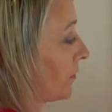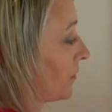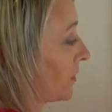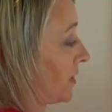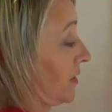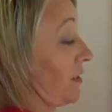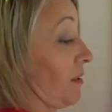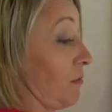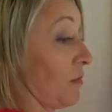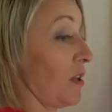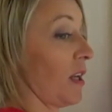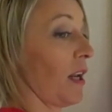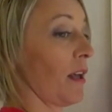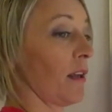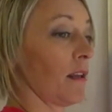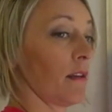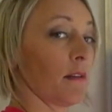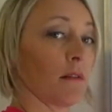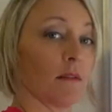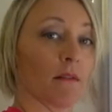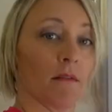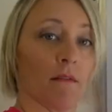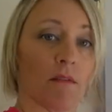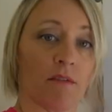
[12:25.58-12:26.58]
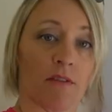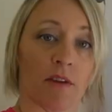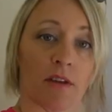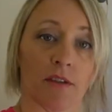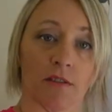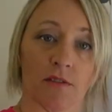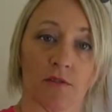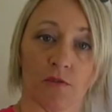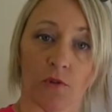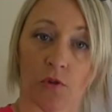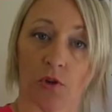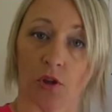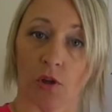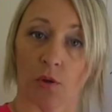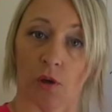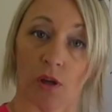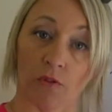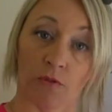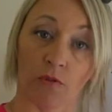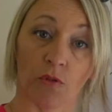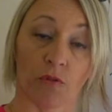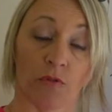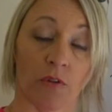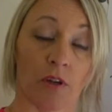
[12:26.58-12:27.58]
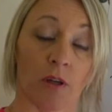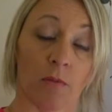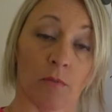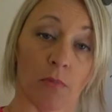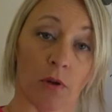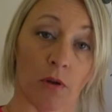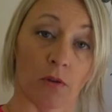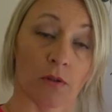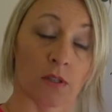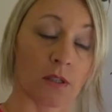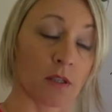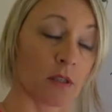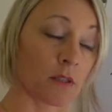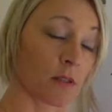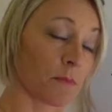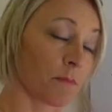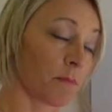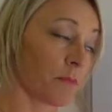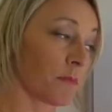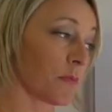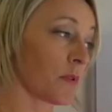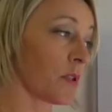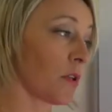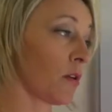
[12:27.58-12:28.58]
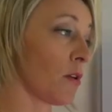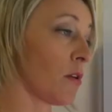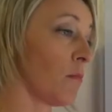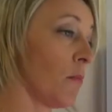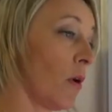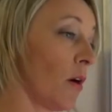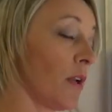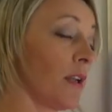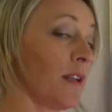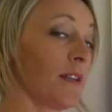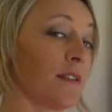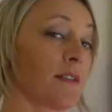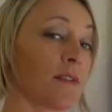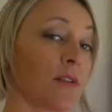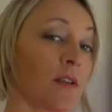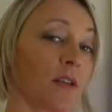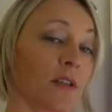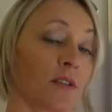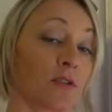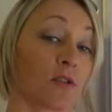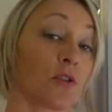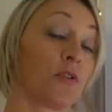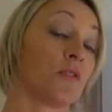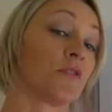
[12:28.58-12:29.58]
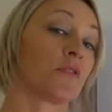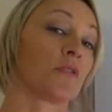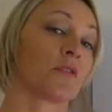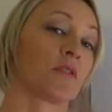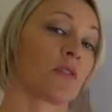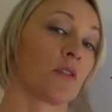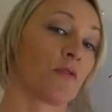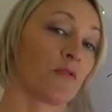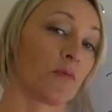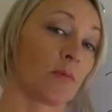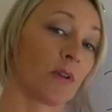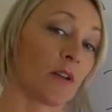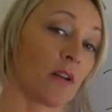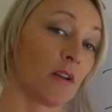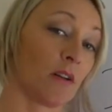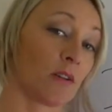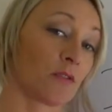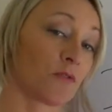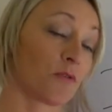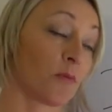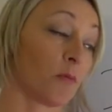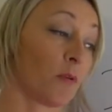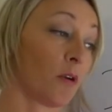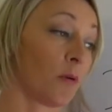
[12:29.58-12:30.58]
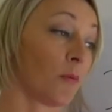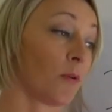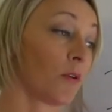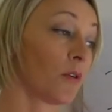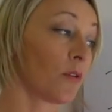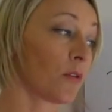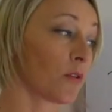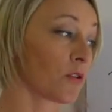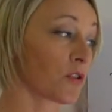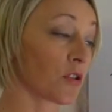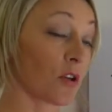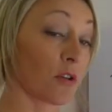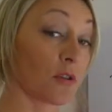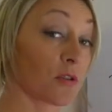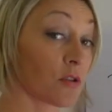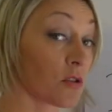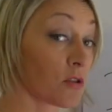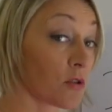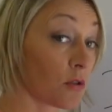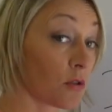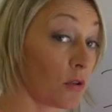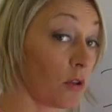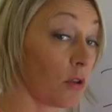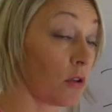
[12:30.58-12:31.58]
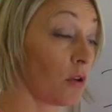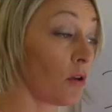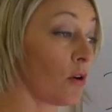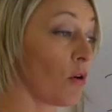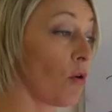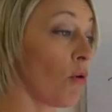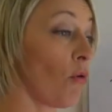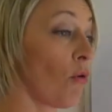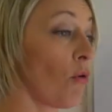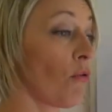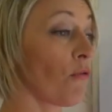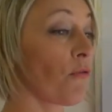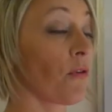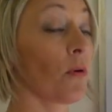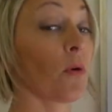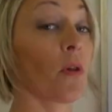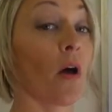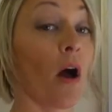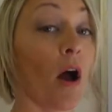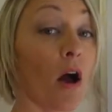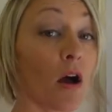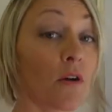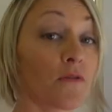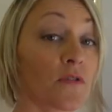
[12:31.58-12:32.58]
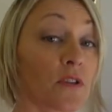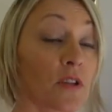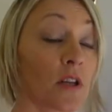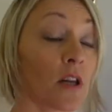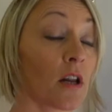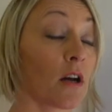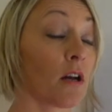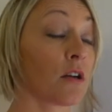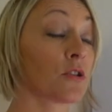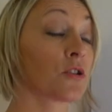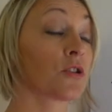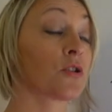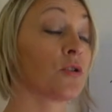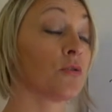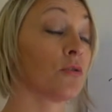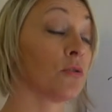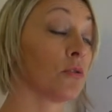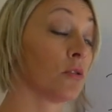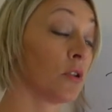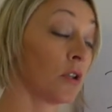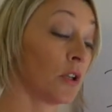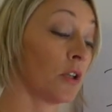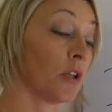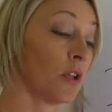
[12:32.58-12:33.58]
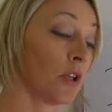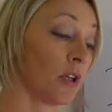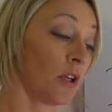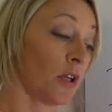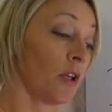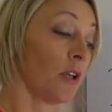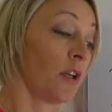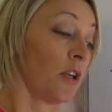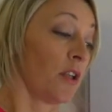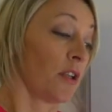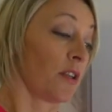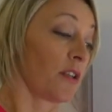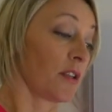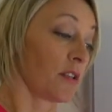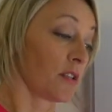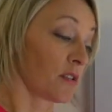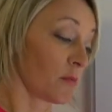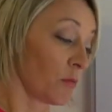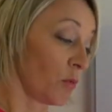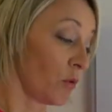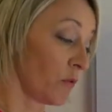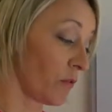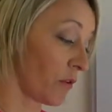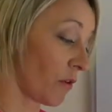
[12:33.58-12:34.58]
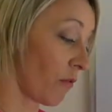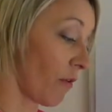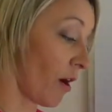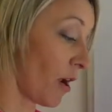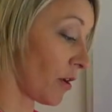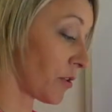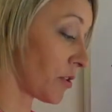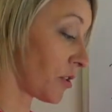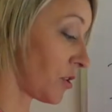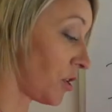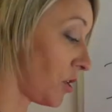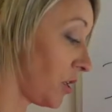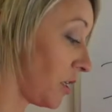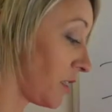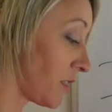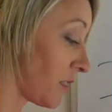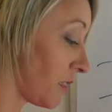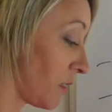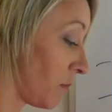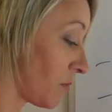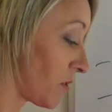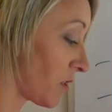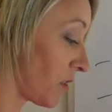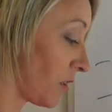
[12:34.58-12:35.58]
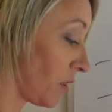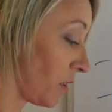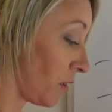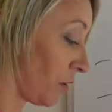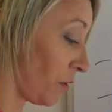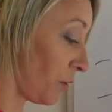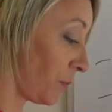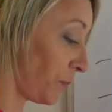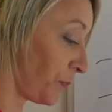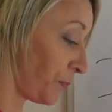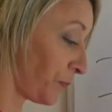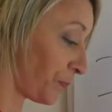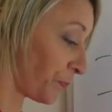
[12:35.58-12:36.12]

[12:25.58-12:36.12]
stimulate things for you if you're feeling bloated. So you might need to excuse yourself from the class for a moment to go to the toilet, or feel that after the class your things are moving around and you need to nip to the loo.